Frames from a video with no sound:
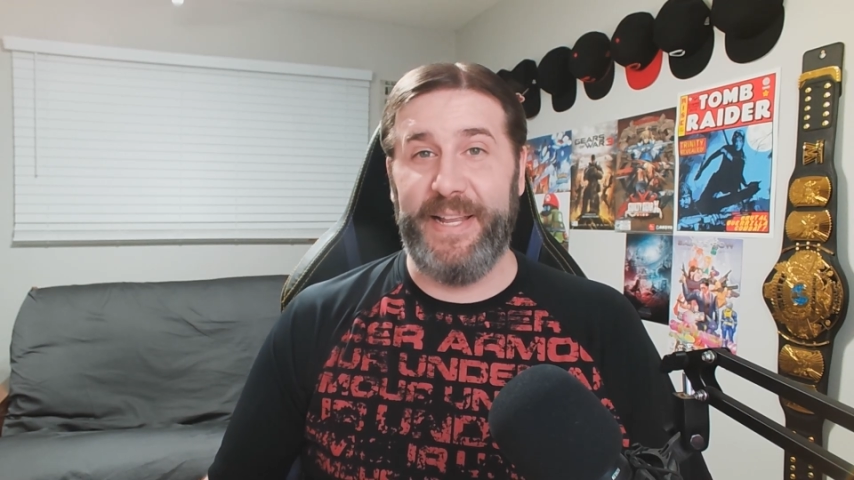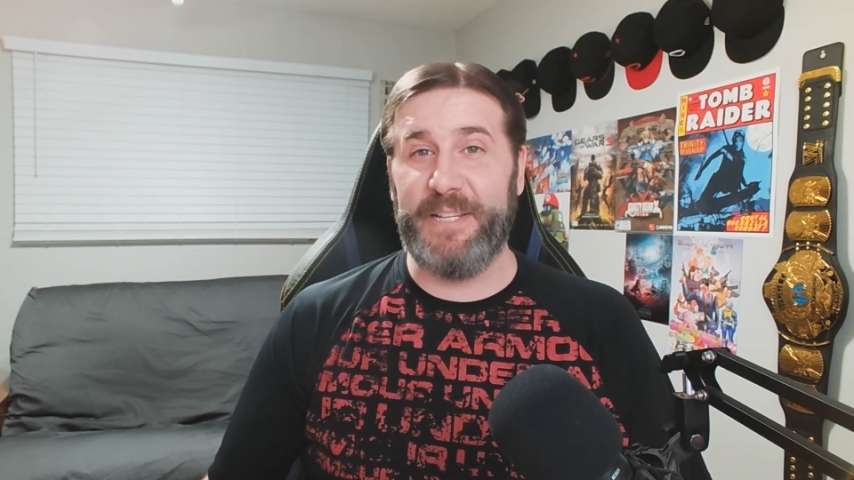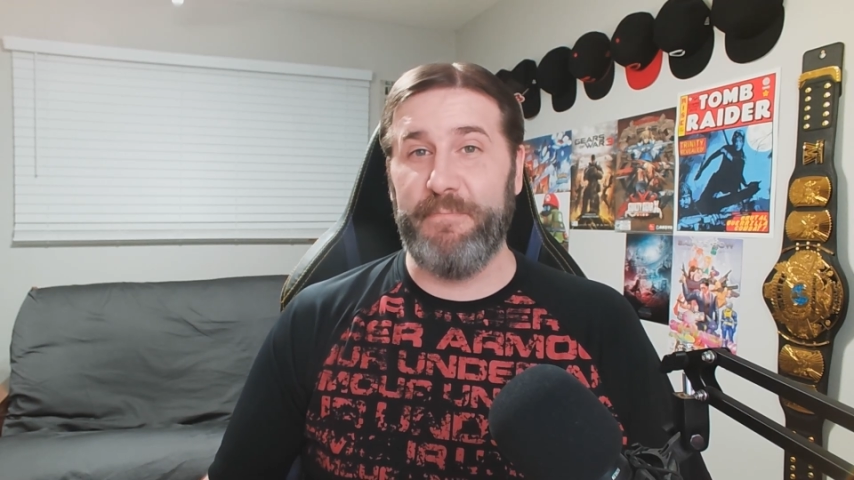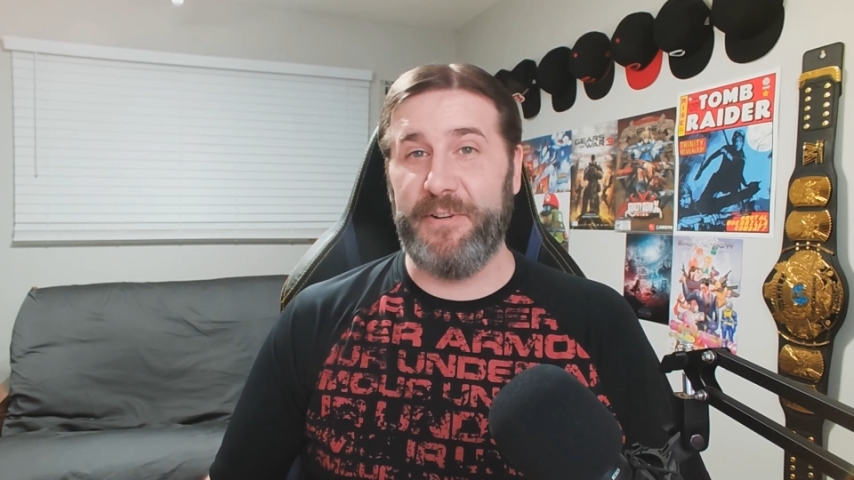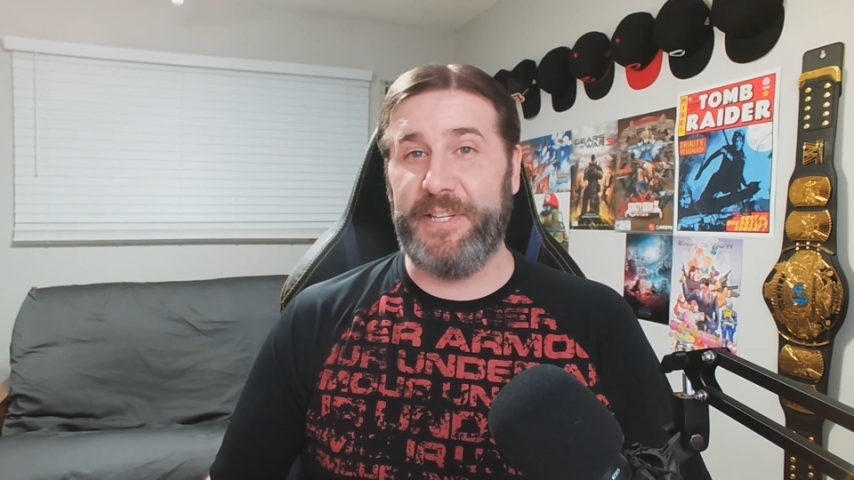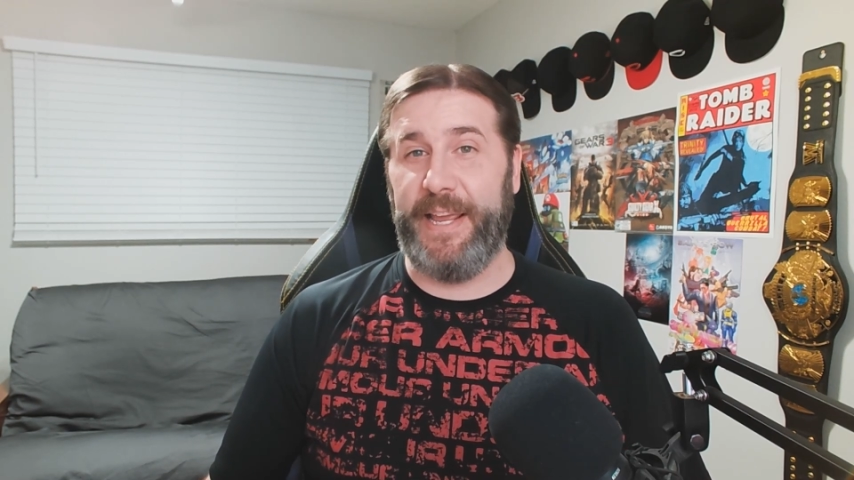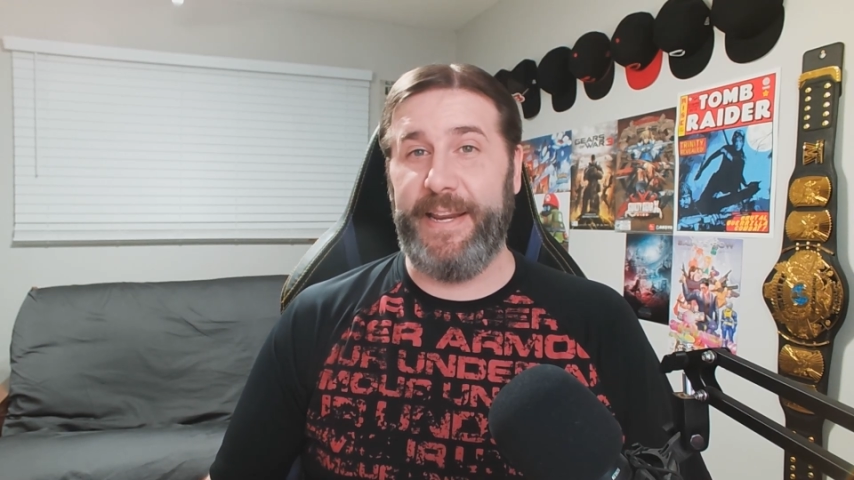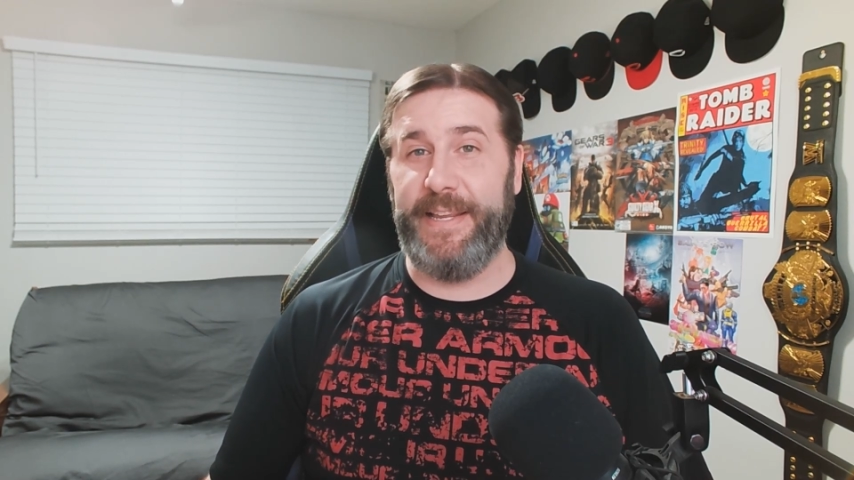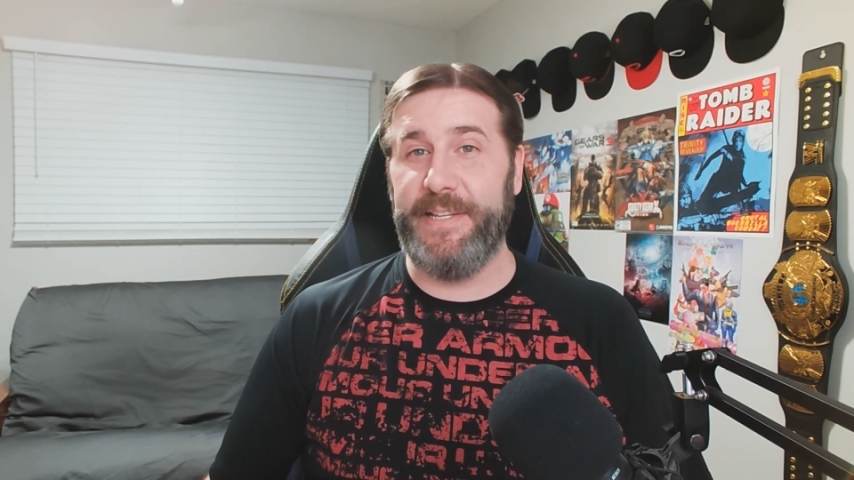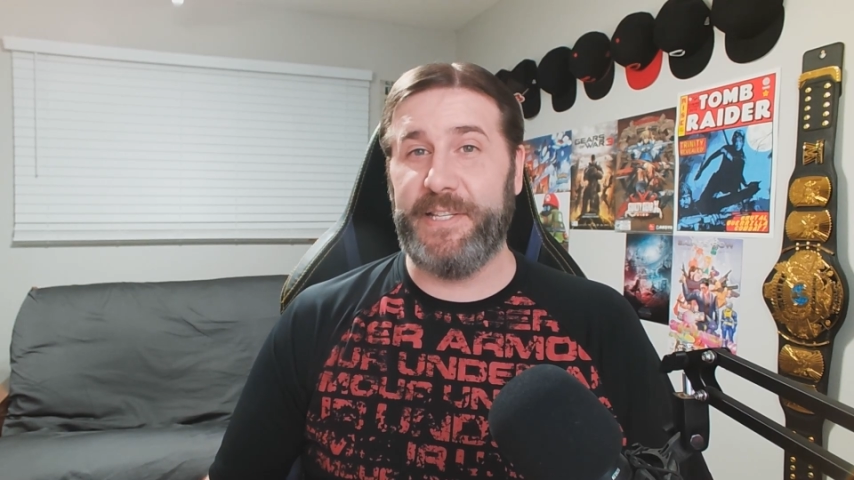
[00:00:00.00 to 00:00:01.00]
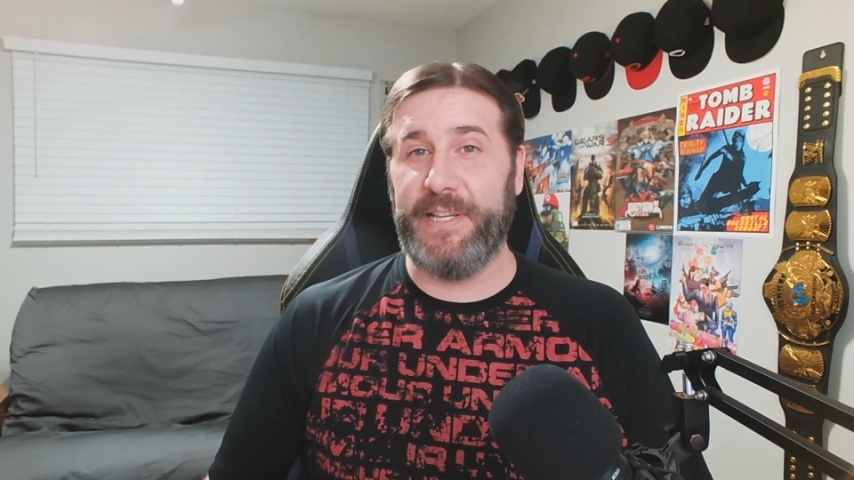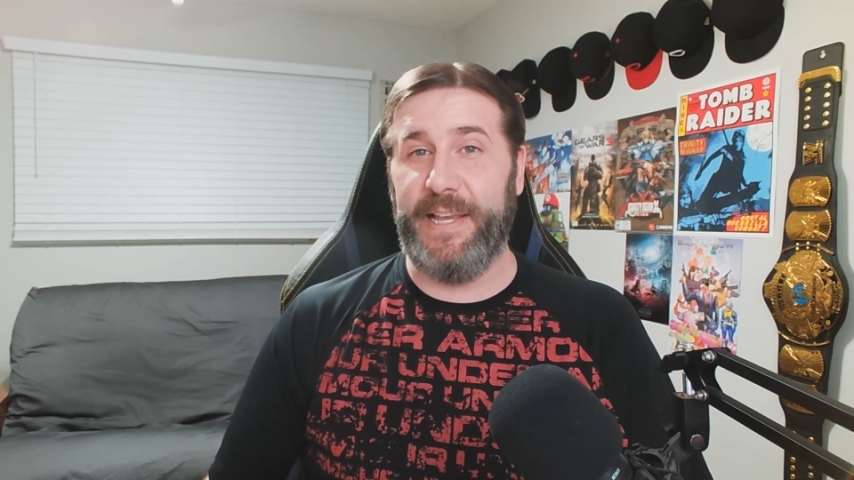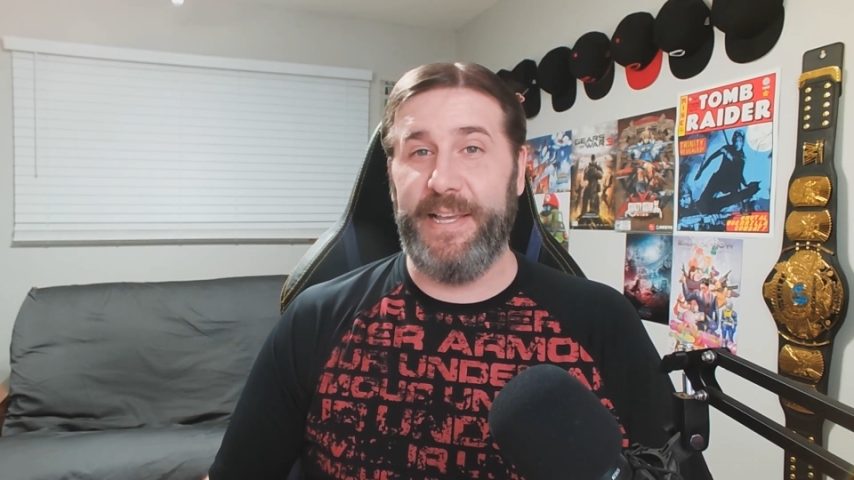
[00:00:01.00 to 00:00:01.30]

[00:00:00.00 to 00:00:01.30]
it's Mercedes'